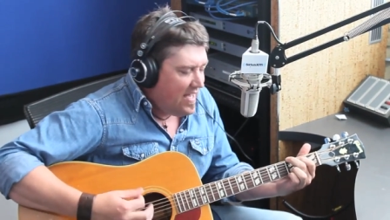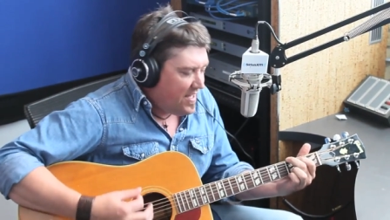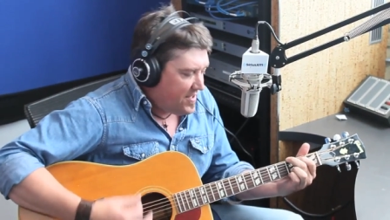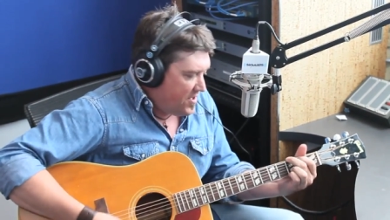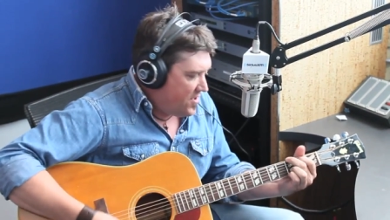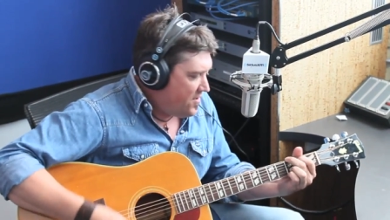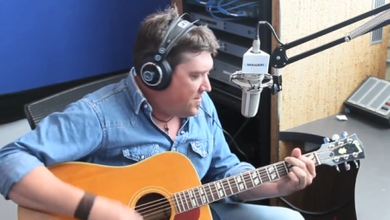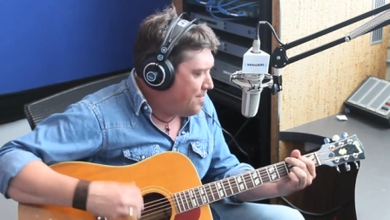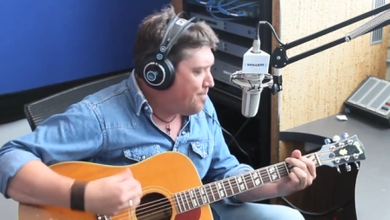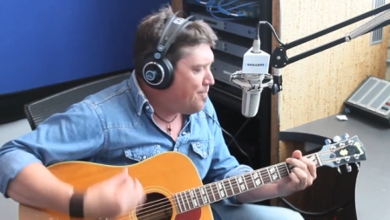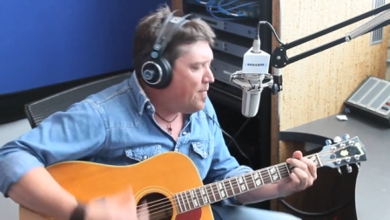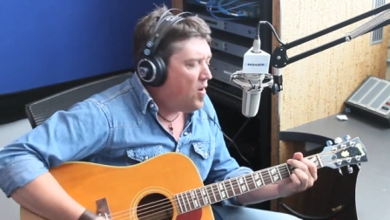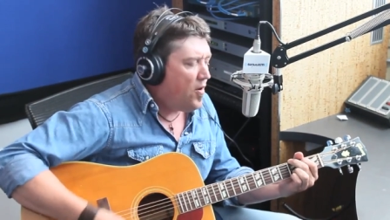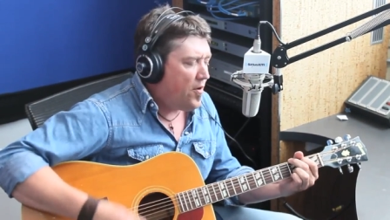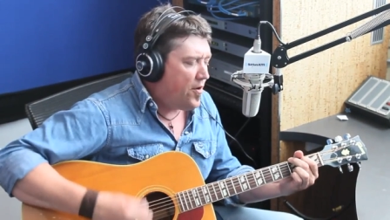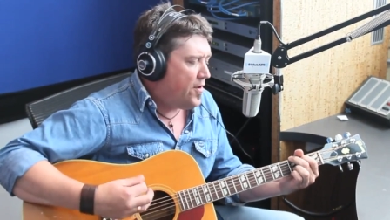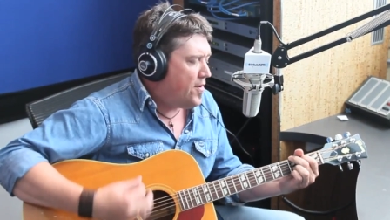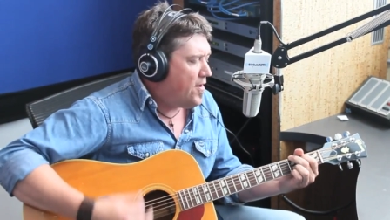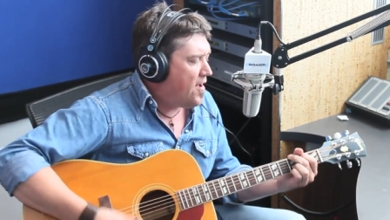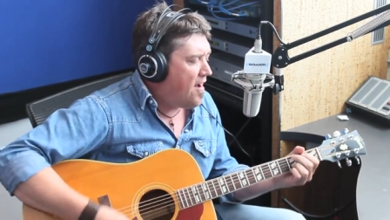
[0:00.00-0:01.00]
turn the
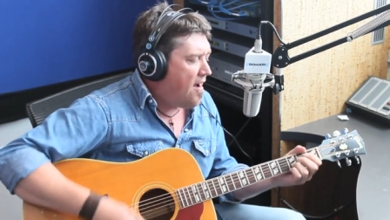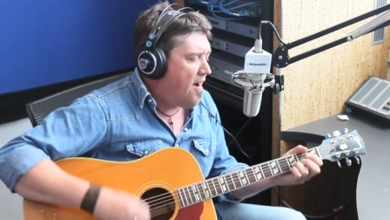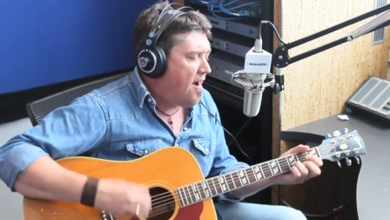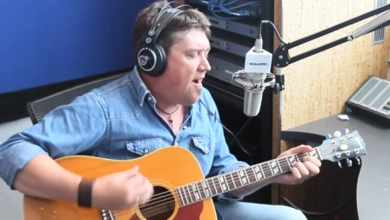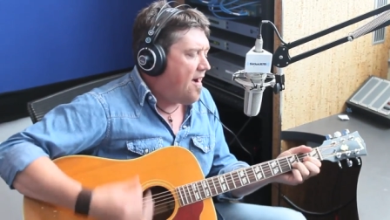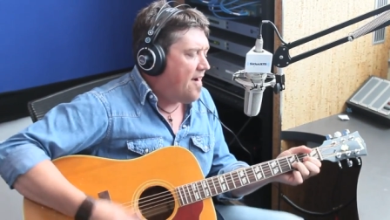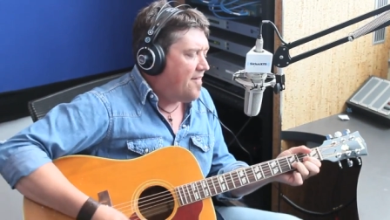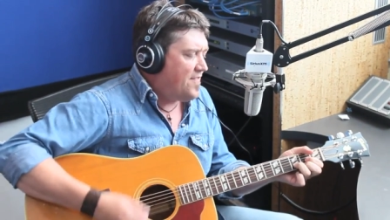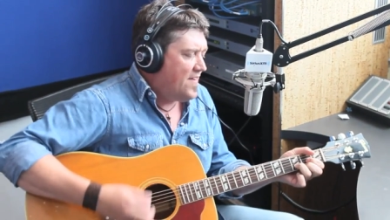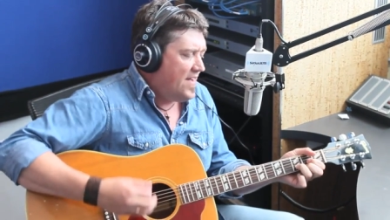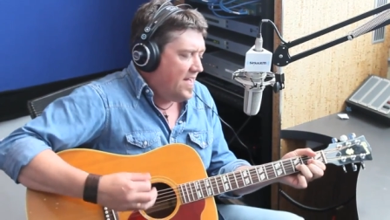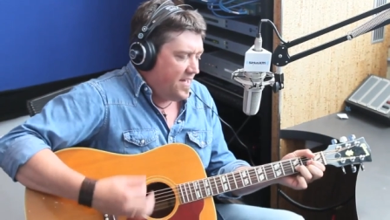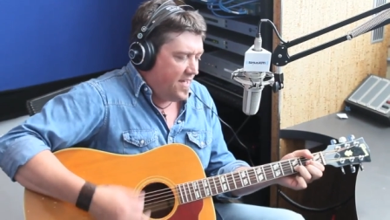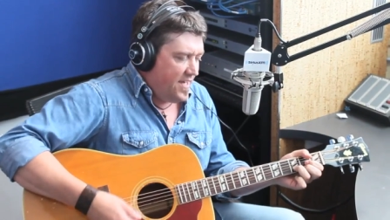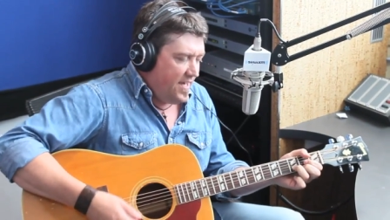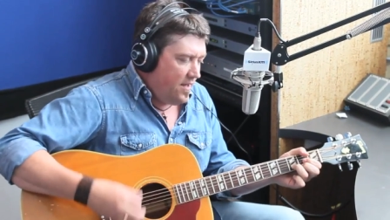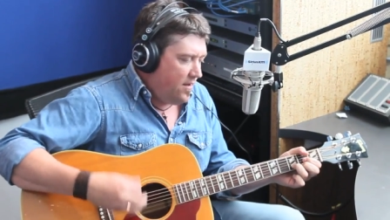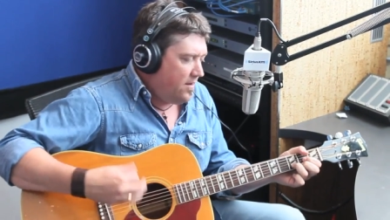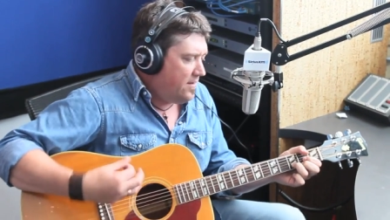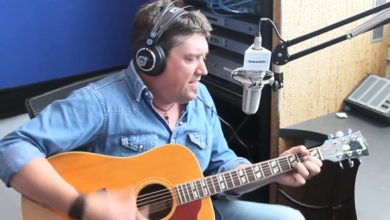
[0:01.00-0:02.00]
motor off,
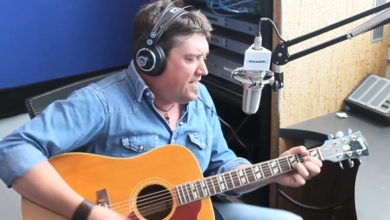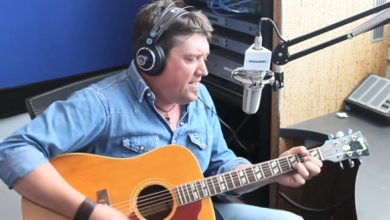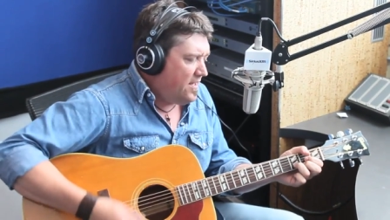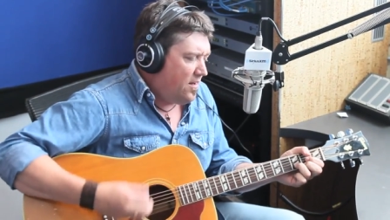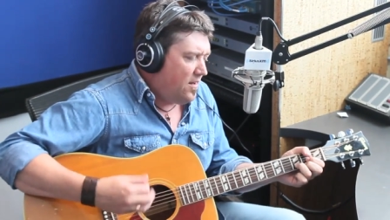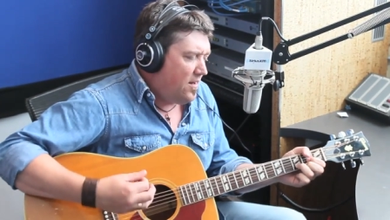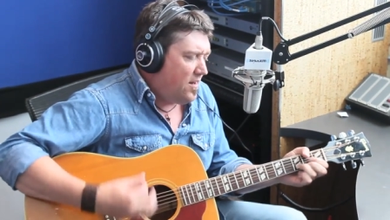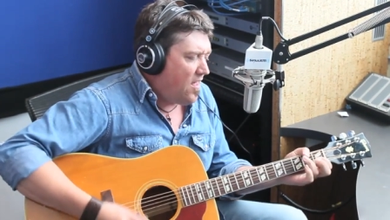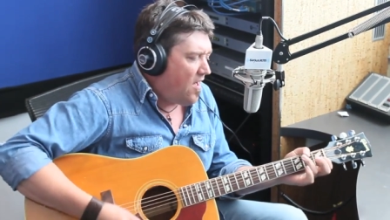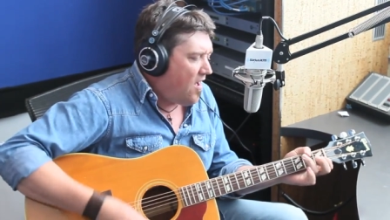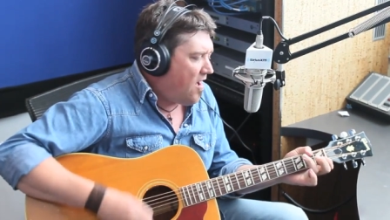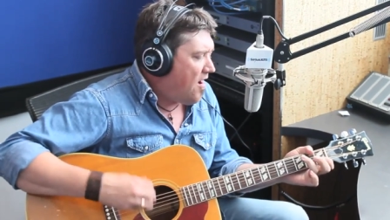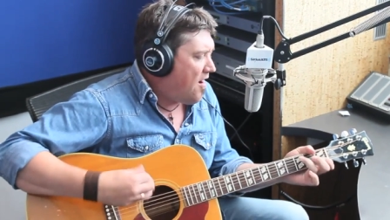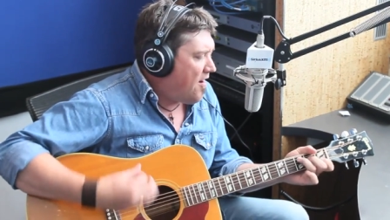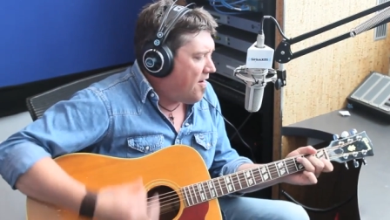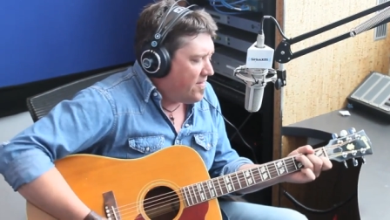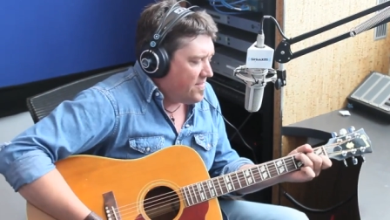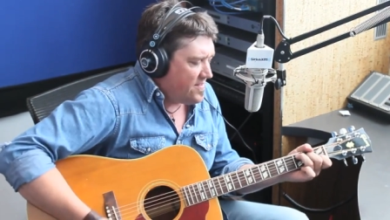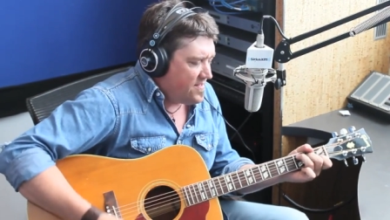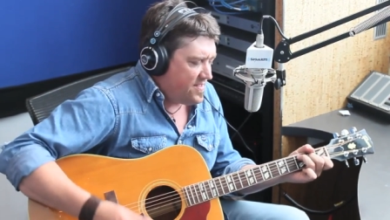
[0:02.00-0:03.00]
get a little
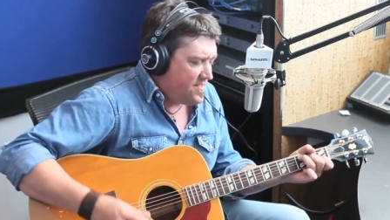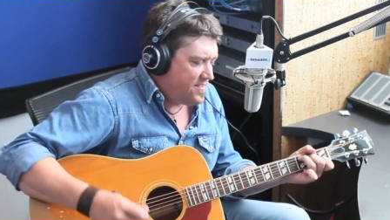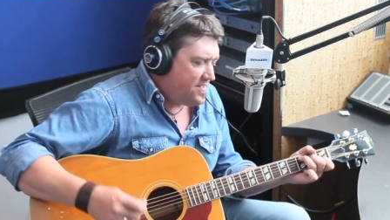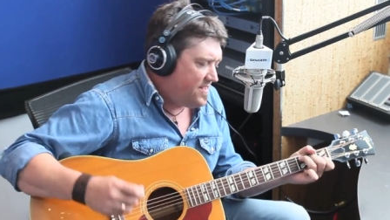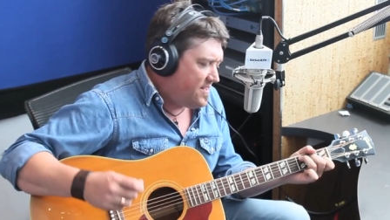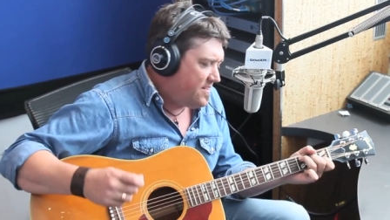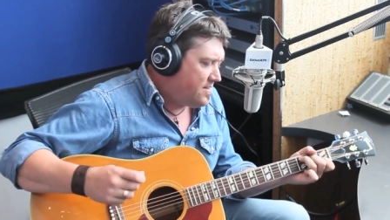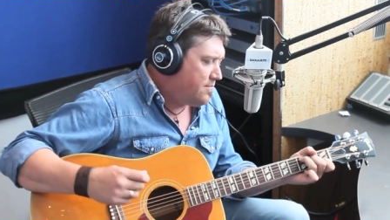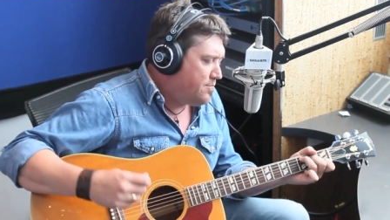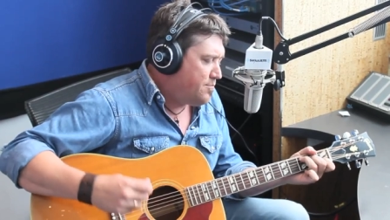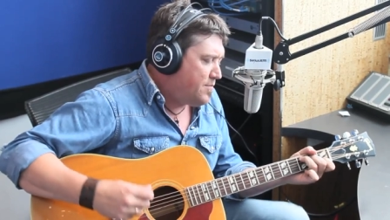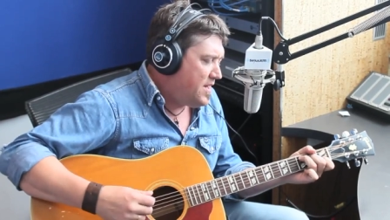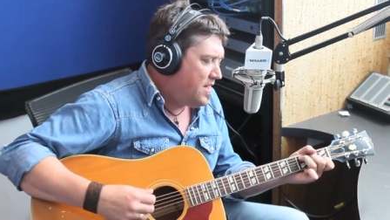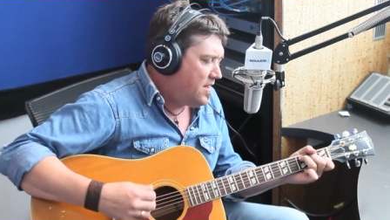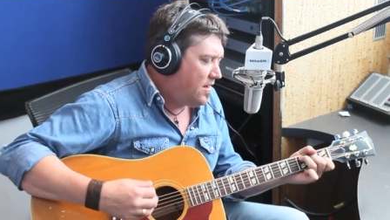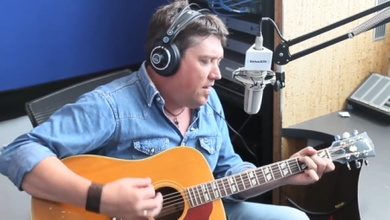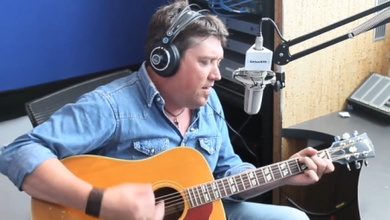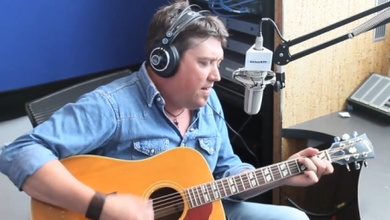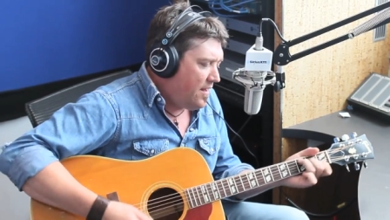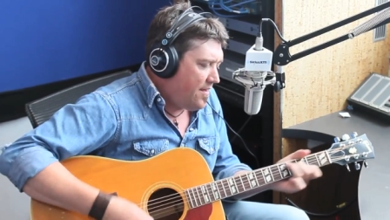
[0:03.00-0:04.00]
lost in the
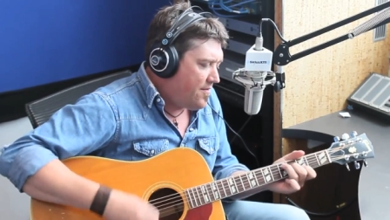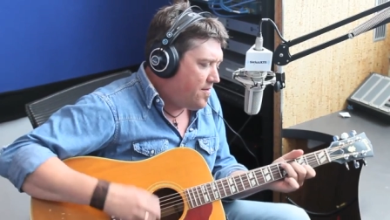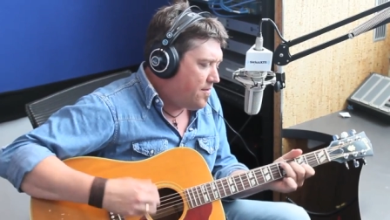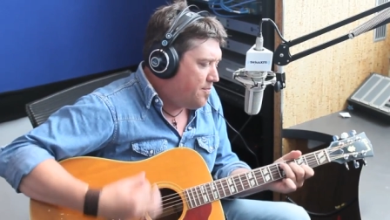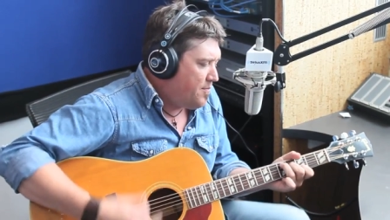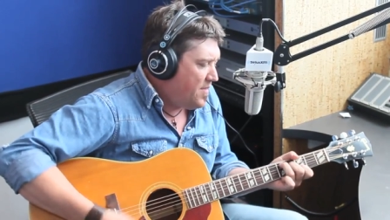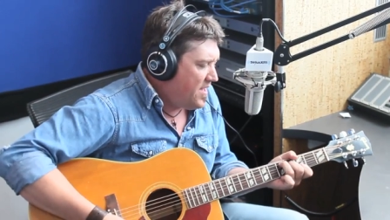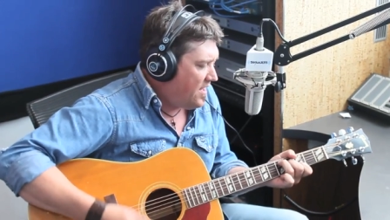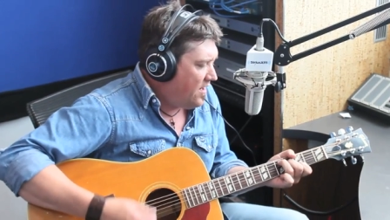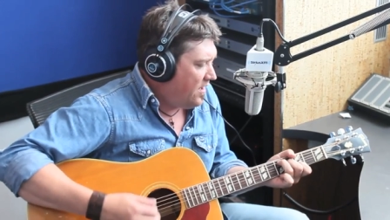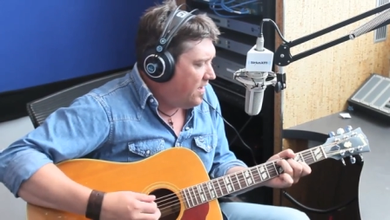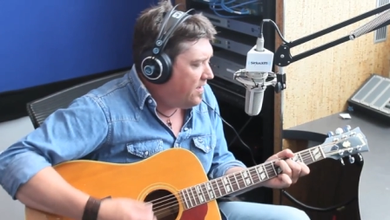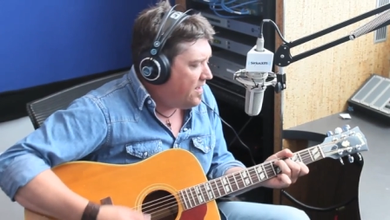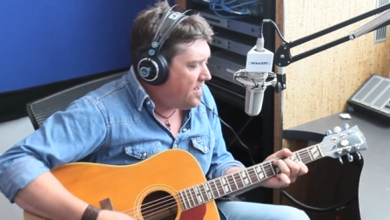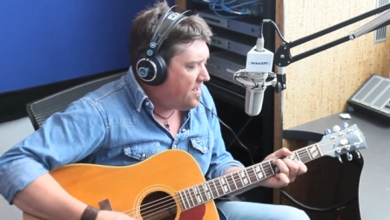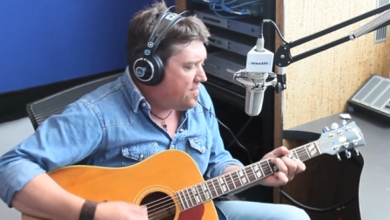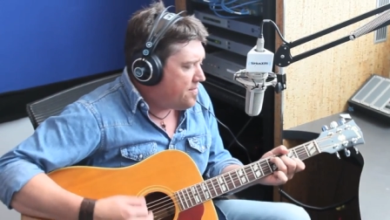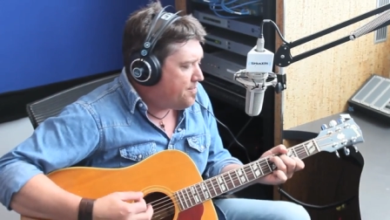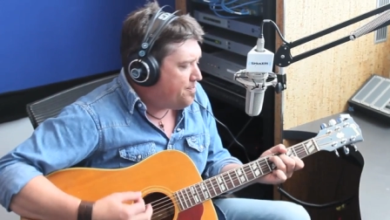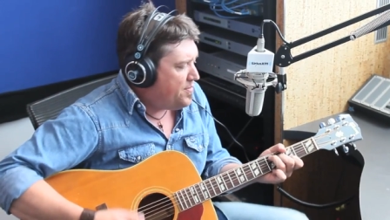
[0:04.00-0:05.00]
middle of the middle
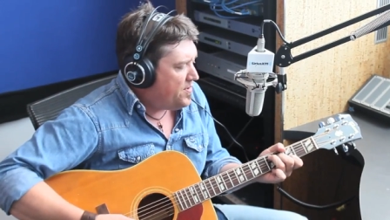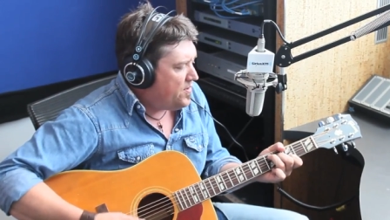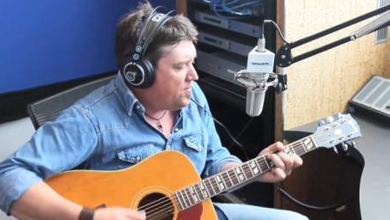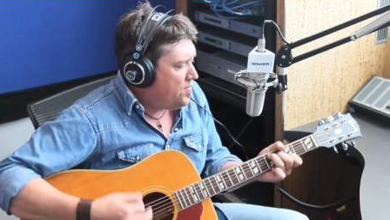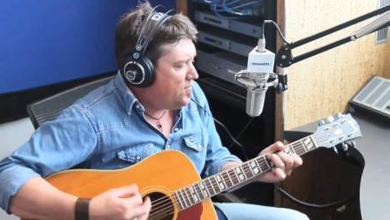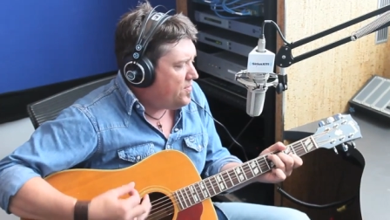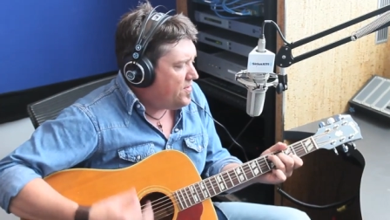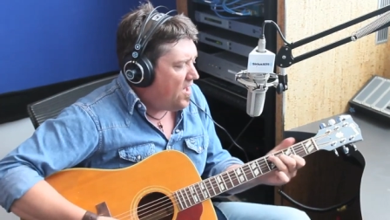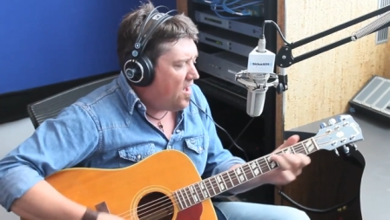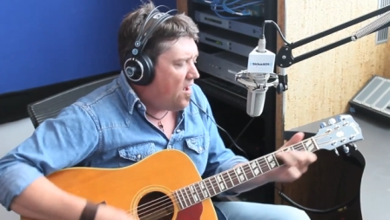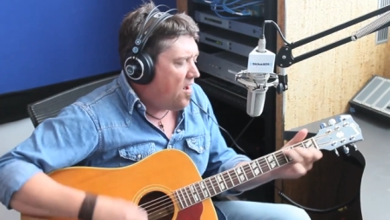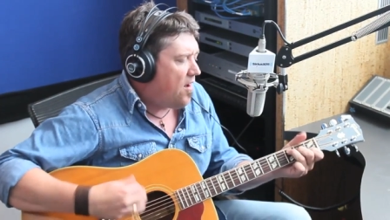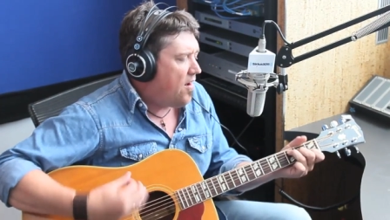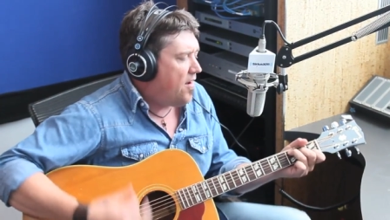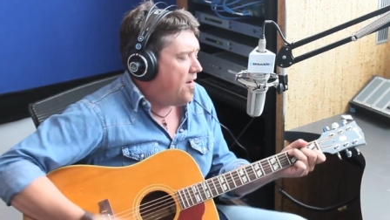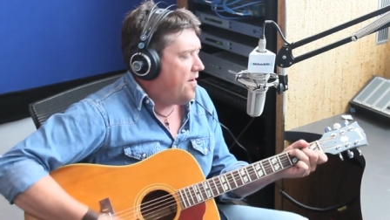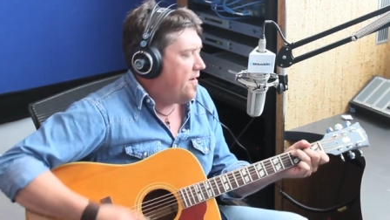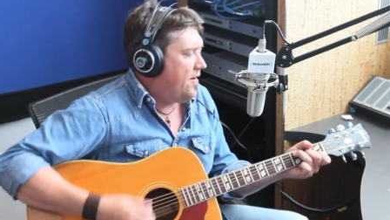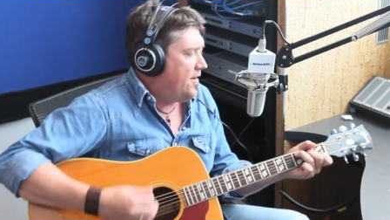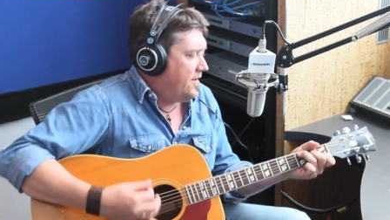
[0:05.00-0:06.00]
of the
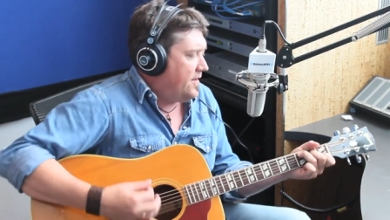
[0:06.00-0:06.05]
boondocks.